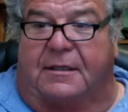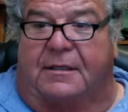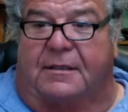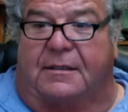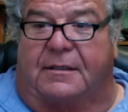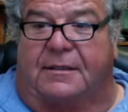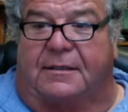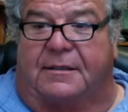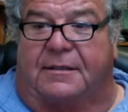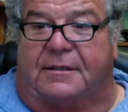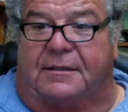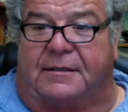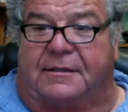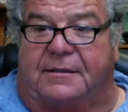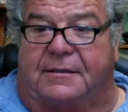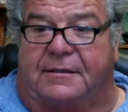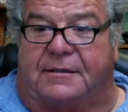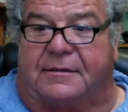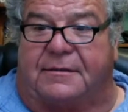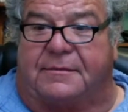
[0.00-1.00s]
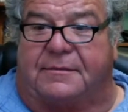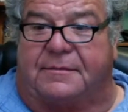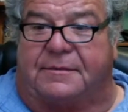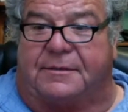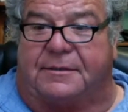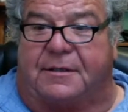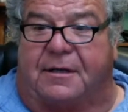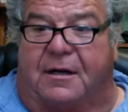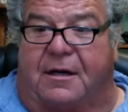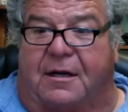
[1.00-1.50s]

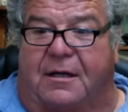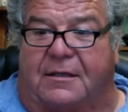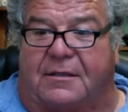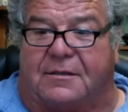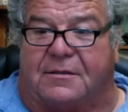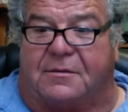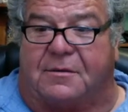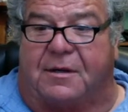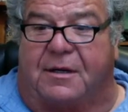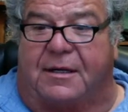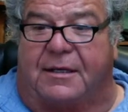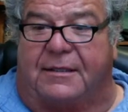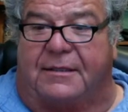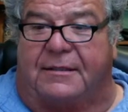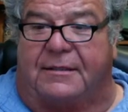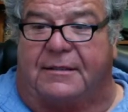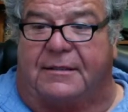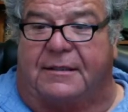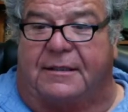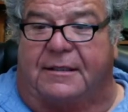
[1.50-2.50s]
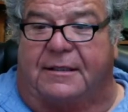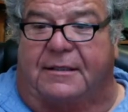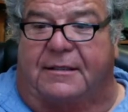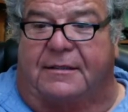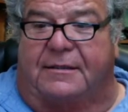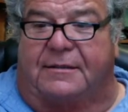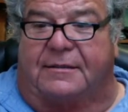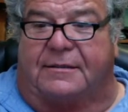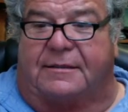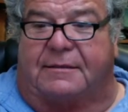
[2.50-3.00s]
So Hog Squad,
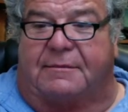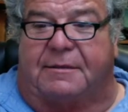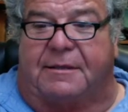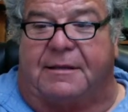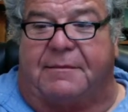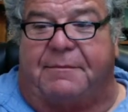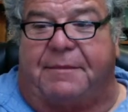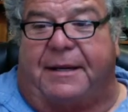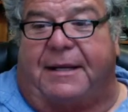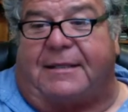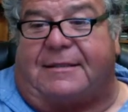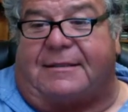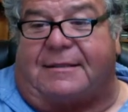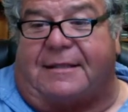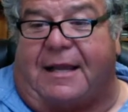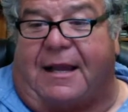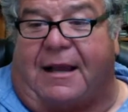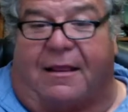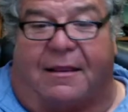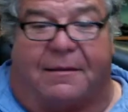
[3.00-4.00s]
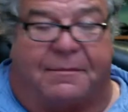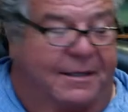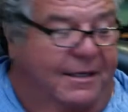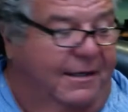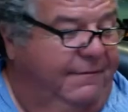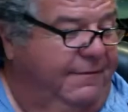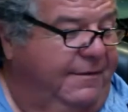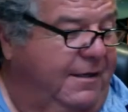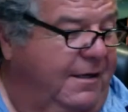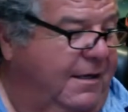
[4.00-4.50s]
some of the best halibut
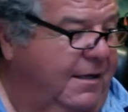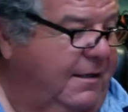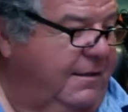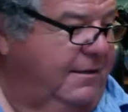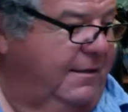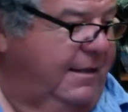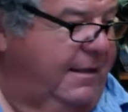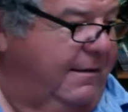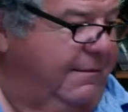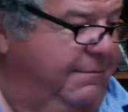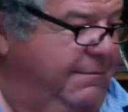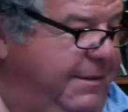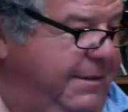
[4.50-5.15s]
I've caught have